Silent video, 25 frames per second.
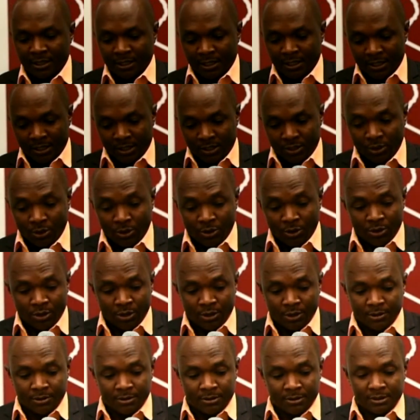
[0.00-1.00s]

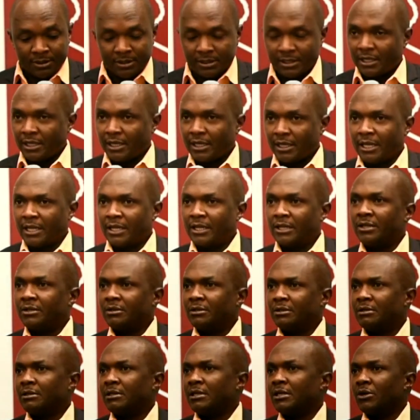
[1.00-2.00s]
So,
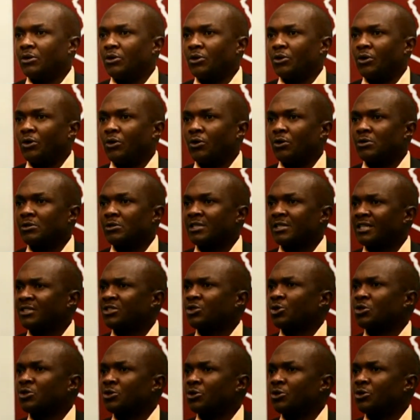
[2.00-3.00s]
and on such
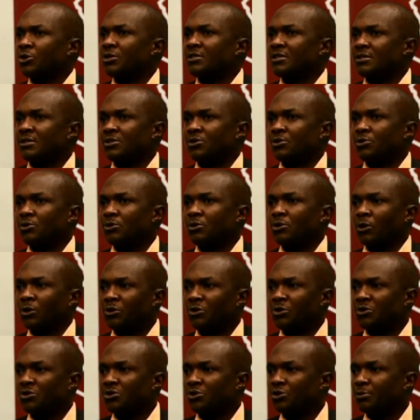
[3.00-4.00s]
notice, you call
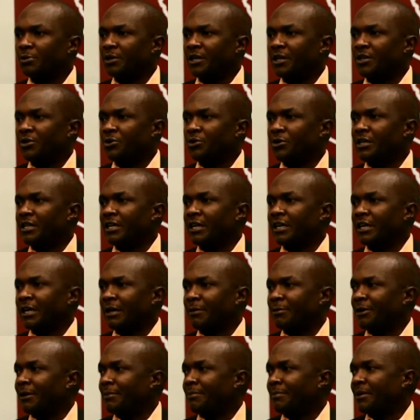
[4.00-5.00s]
newsroom and you need a
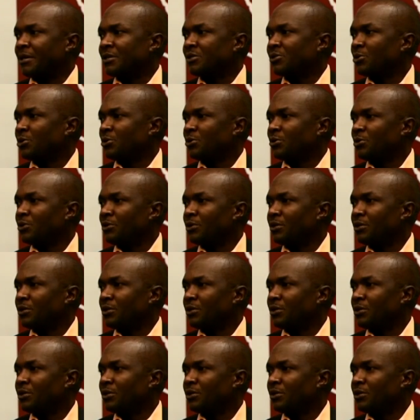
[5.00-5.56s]
camera person.